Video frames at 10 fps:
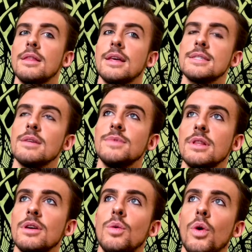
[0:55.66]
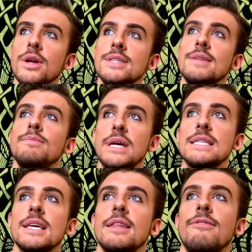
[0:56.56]
That's something that quarantine
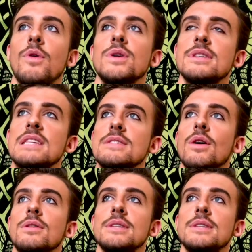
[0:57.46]
basically forces us all to